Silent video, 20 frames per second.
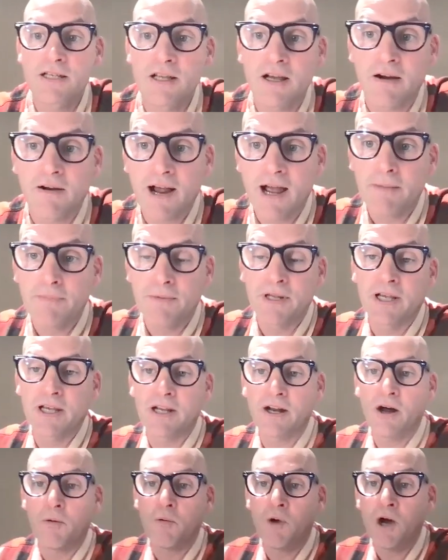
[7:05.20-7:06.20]
that are happening in
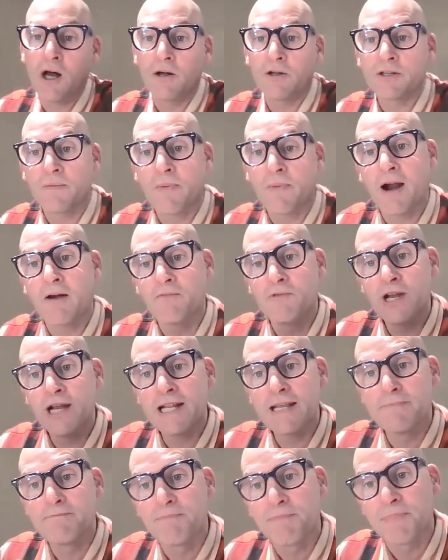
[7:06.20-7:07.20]
our world about
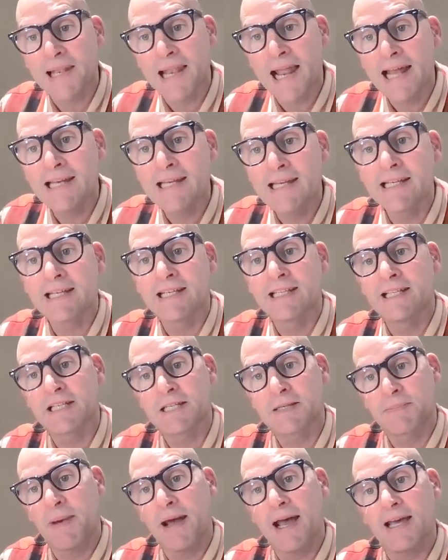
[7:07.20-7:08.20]
really blending the
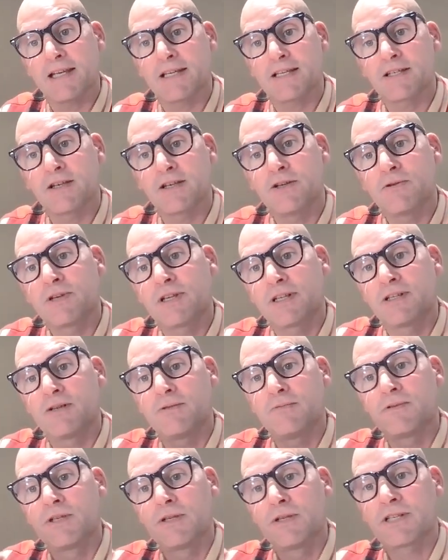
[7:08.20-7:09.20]
space. So you
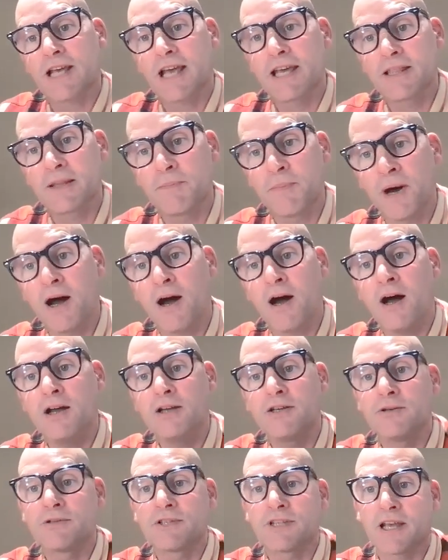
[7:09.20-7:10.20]
take the bar,
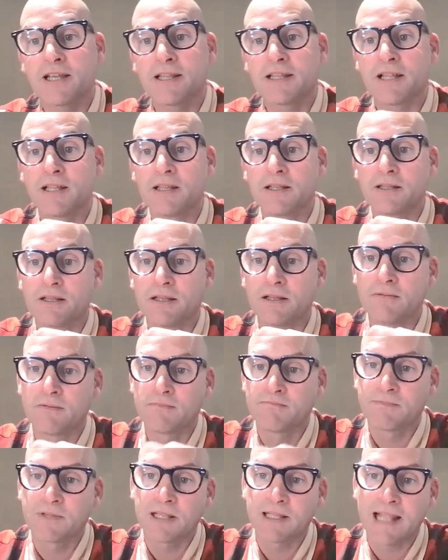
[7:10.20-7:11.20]
you take the
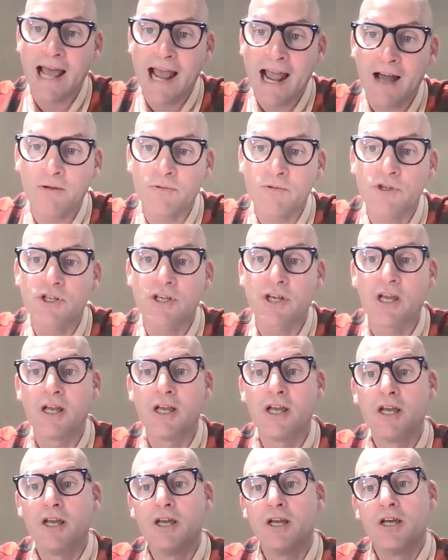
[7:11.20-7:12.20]
lounge,
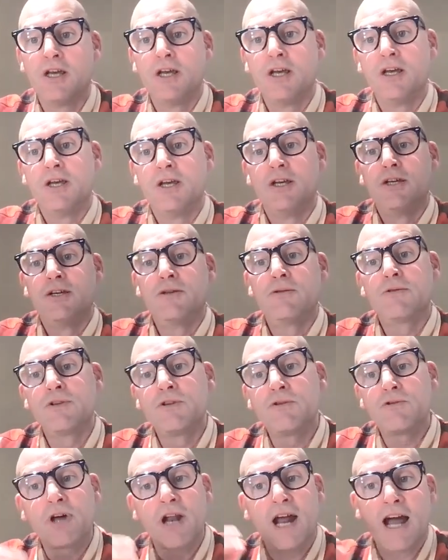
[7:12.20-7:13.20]

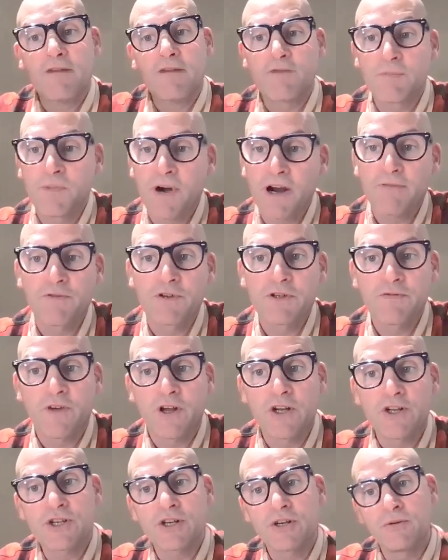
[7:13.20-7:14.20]
you've got to have the breakfast
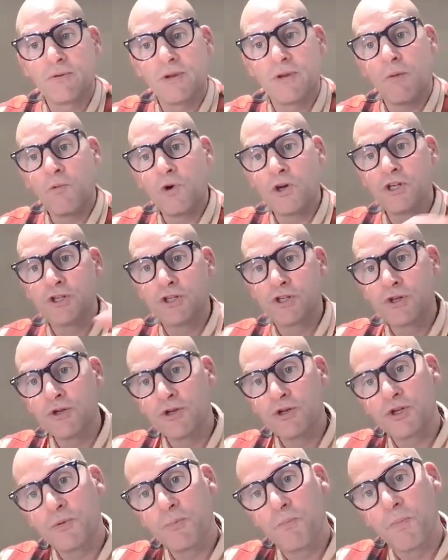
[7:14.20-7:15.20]
function. And what you do
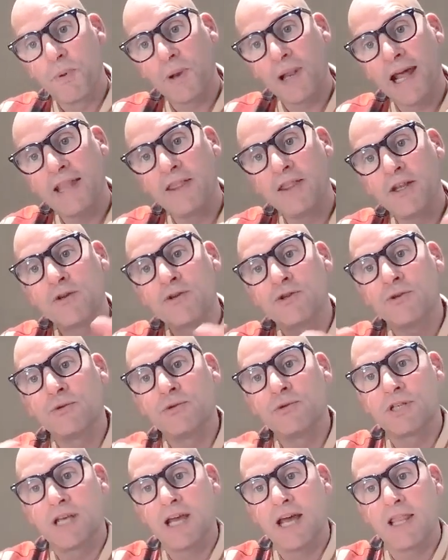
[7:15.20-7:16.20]
is you blend those all
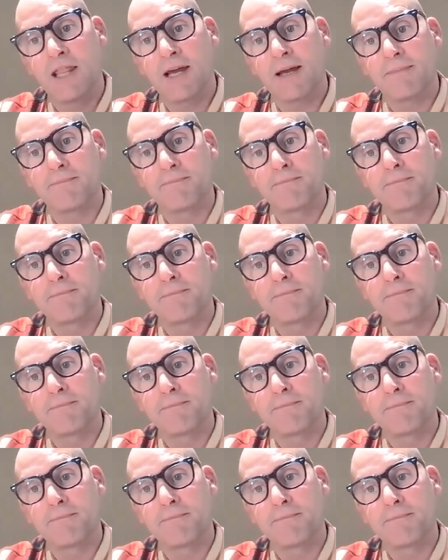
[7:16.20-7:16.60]
together.